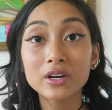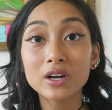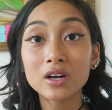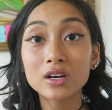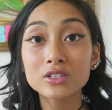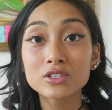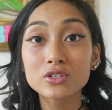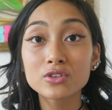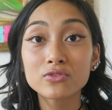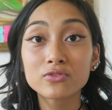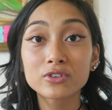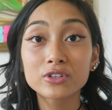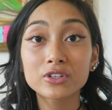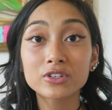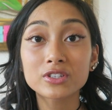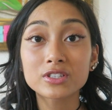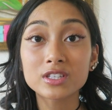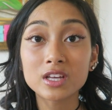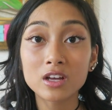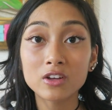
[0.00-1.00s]
but also for
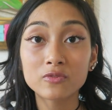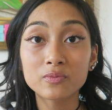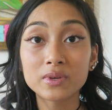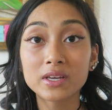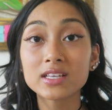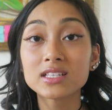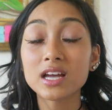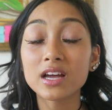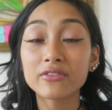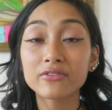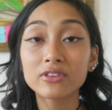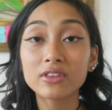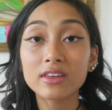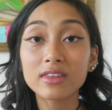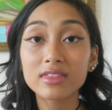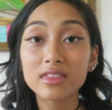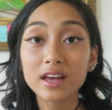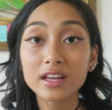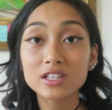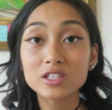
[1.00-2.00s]
yourself because I feel
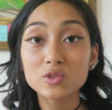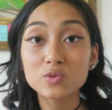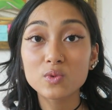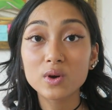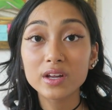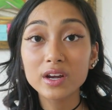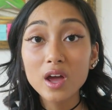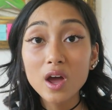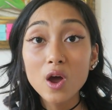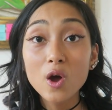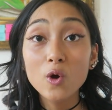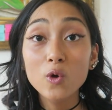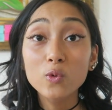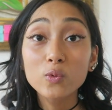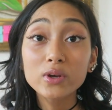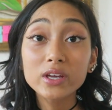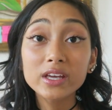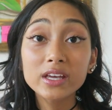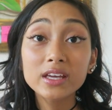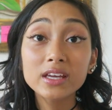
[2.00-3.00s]
like that's what
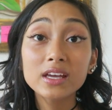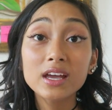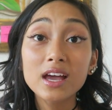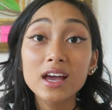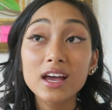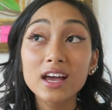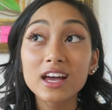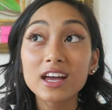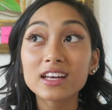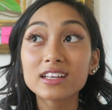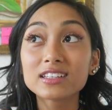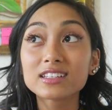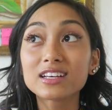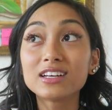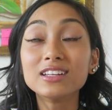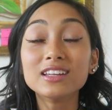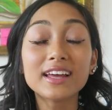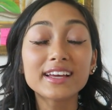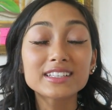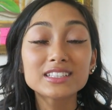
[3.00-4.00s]
we
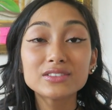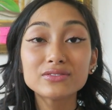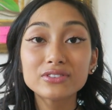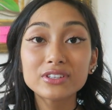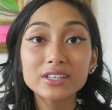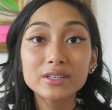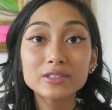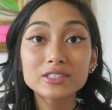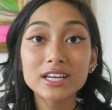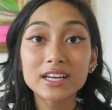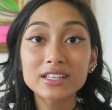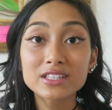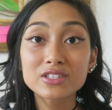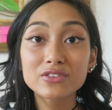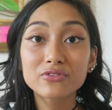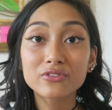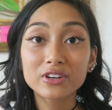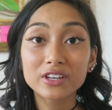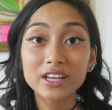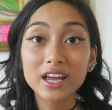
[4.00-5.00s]
collectively tend
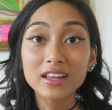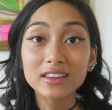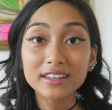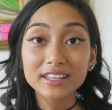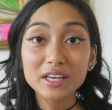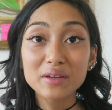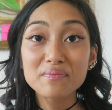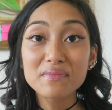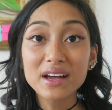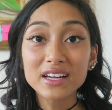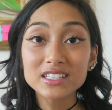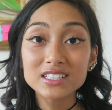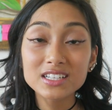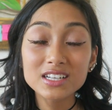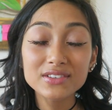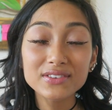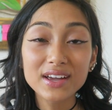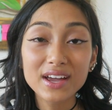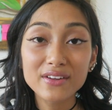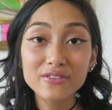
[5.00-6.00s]
to forget. Like imagine
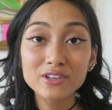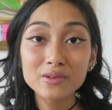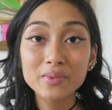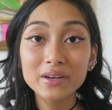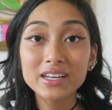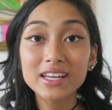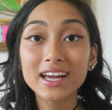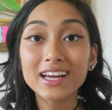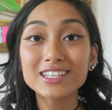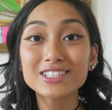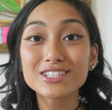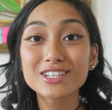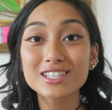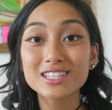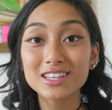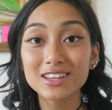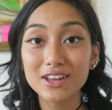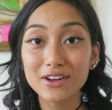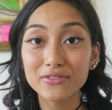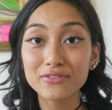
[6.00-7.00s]
if everybody had
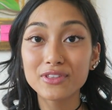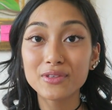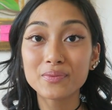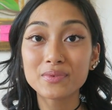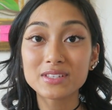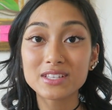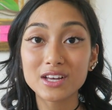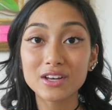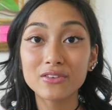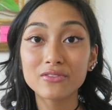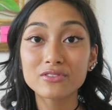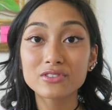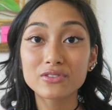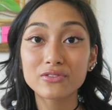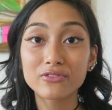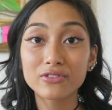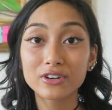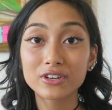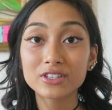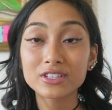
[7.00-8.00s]
just loved themselves
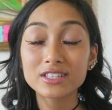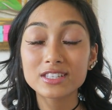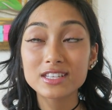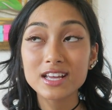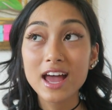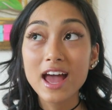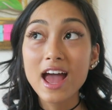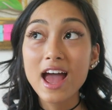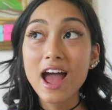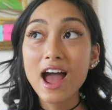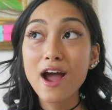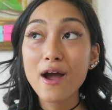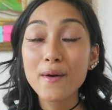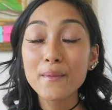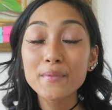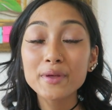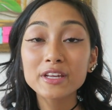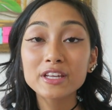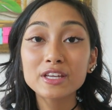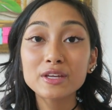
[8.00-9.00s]
first, how
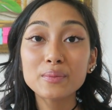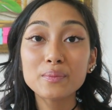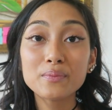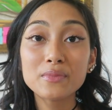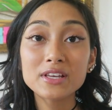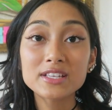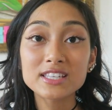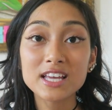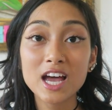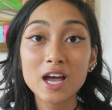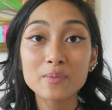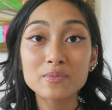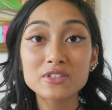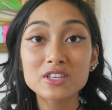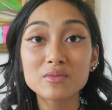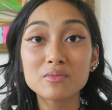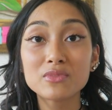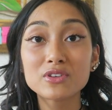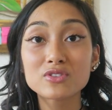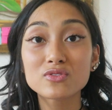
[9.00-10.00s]
many
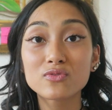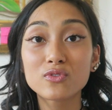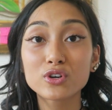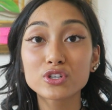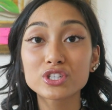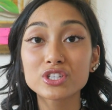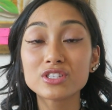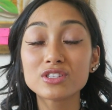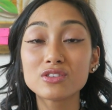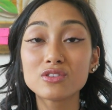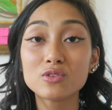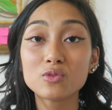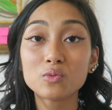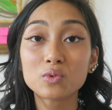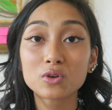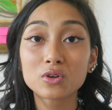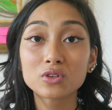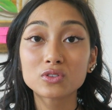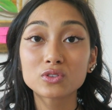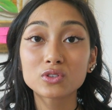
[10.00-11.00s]
mishaps and misfortunes in the
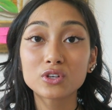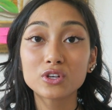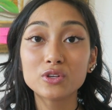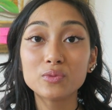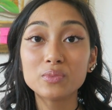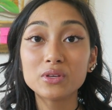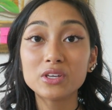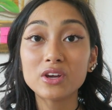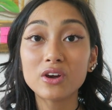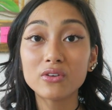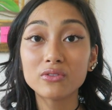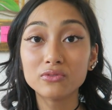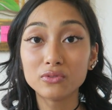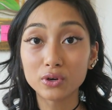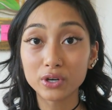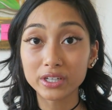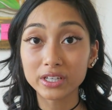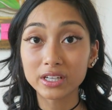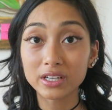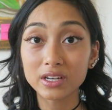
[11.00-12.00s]
world could be
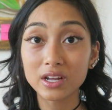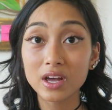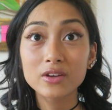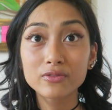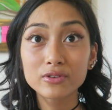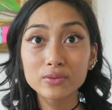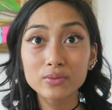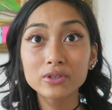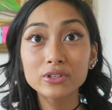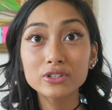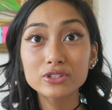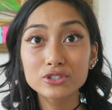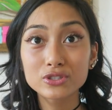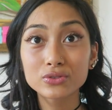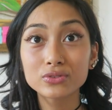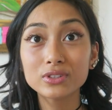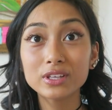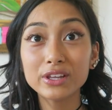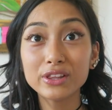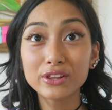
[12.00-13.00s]
avoided if we we really
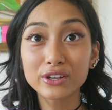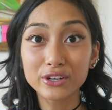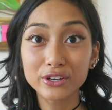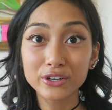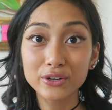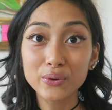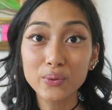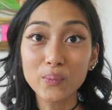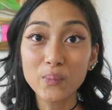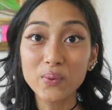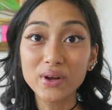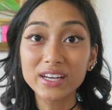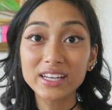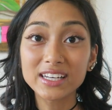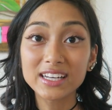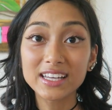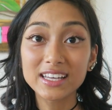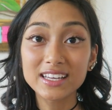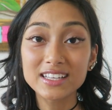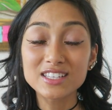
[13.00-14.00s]
truly learned what
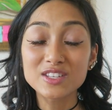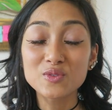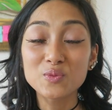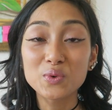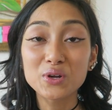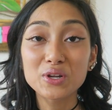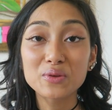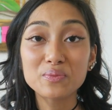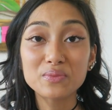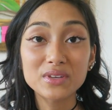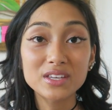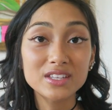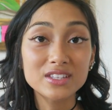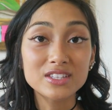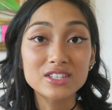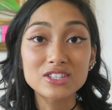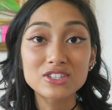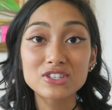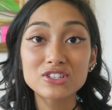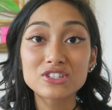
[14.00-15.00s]
it is and what it
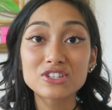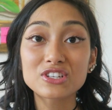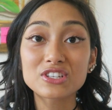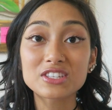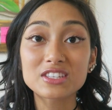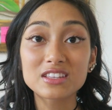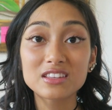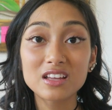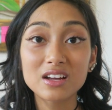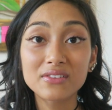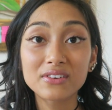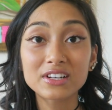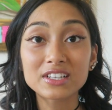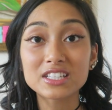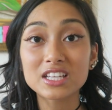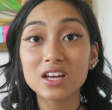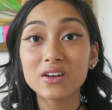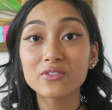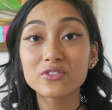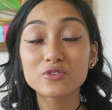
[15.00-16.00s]
means to just love
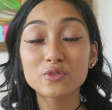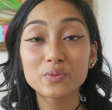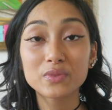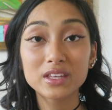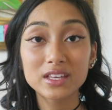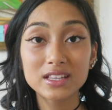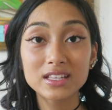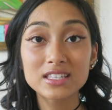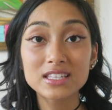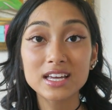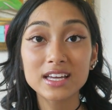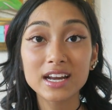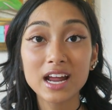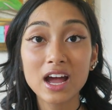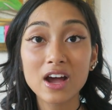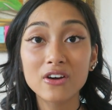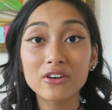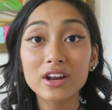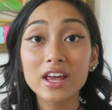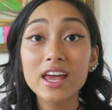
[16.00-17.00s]
ourselves from the inside
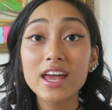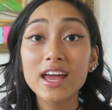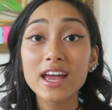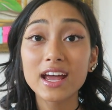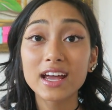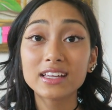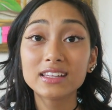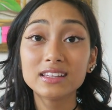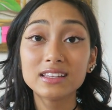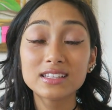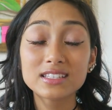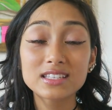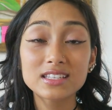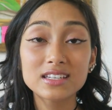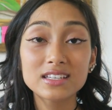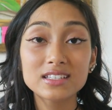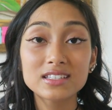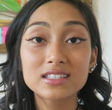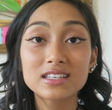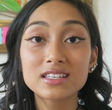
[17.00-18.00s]
out. And
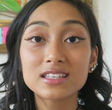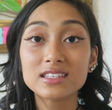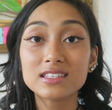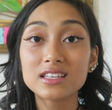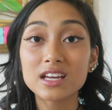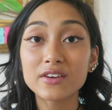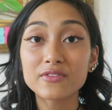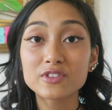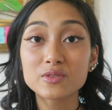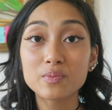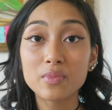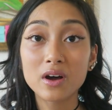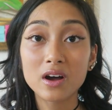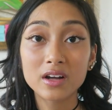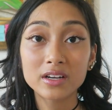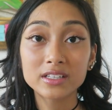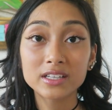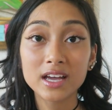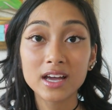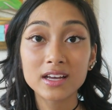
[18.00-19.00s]
listening to Steph's
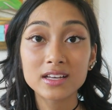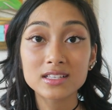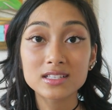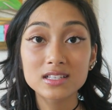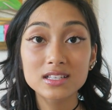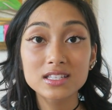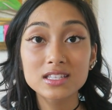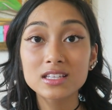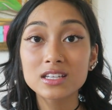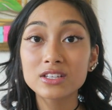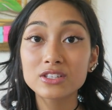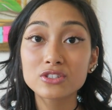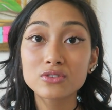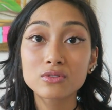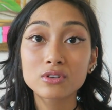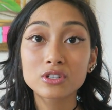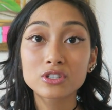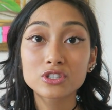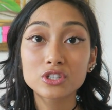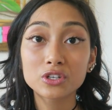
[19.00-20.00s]
podcast, listening to
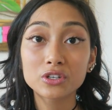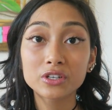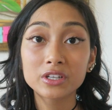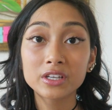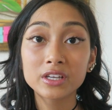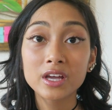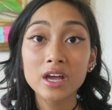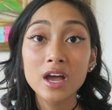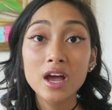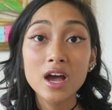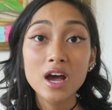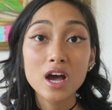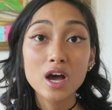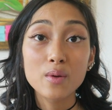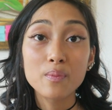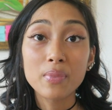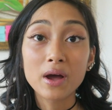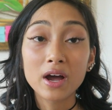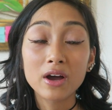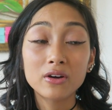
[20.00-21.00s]
her journey
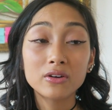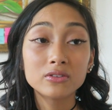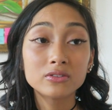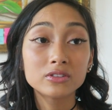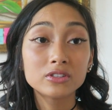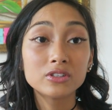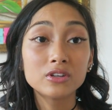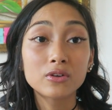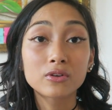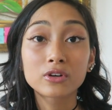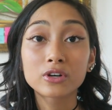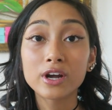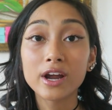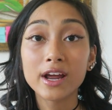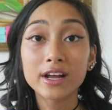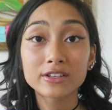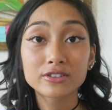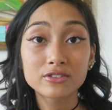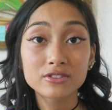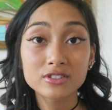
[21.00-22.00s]
about, you know, her
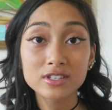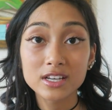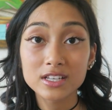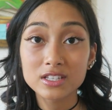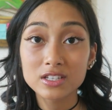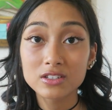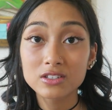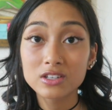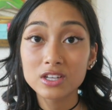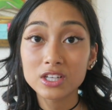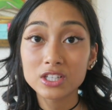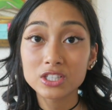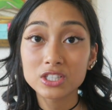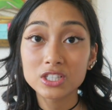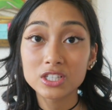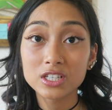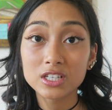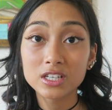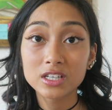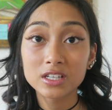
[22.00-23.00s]
exercise
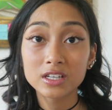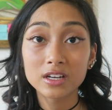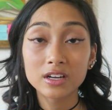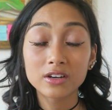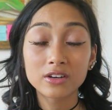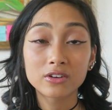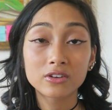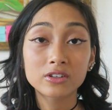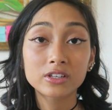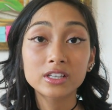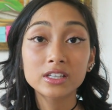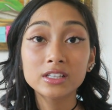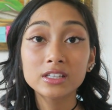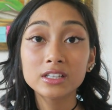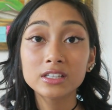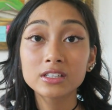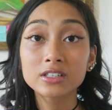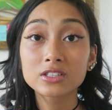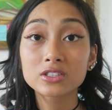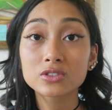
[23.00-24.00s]
addiction and her
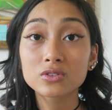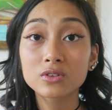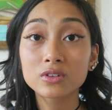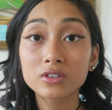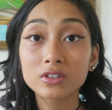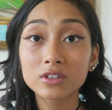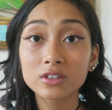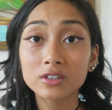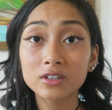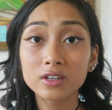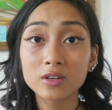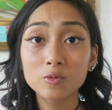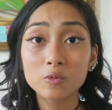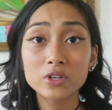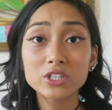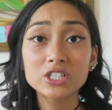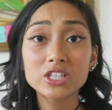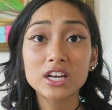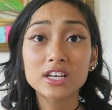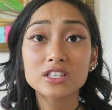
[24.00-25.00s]
eating disorder and
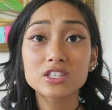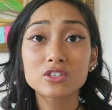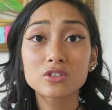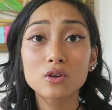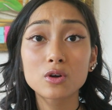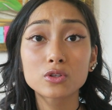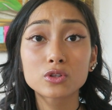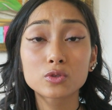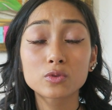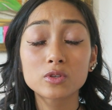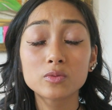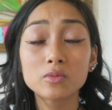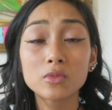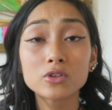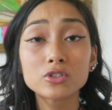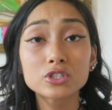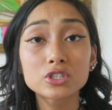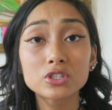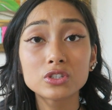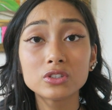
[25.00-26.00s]
what she had to go through
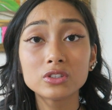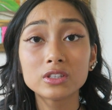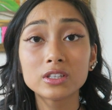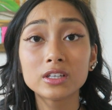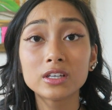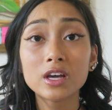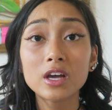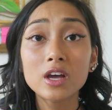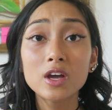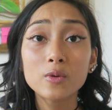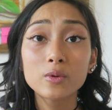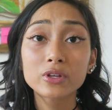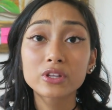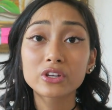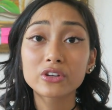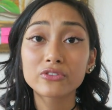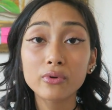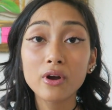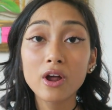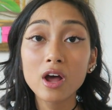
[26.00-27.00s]
emotionally with
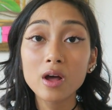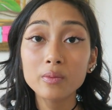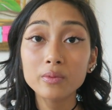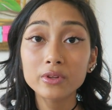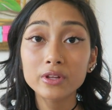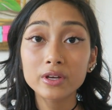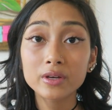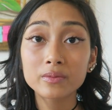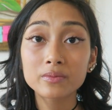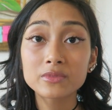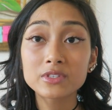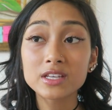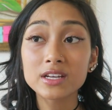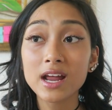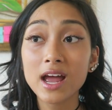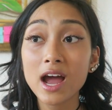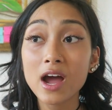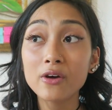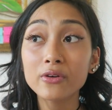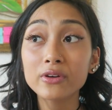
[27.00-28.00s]
her problems and
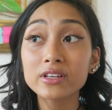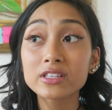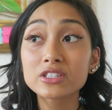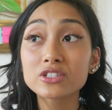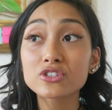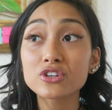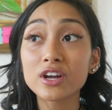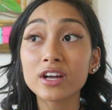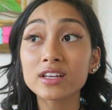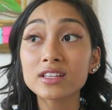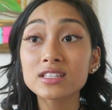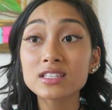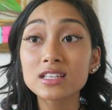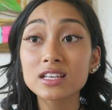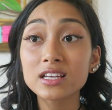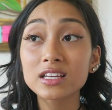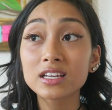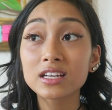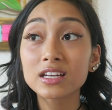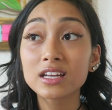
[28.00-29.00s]
how it's
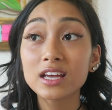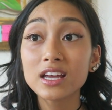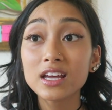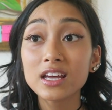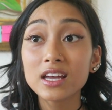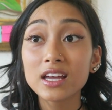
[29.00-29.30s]
translated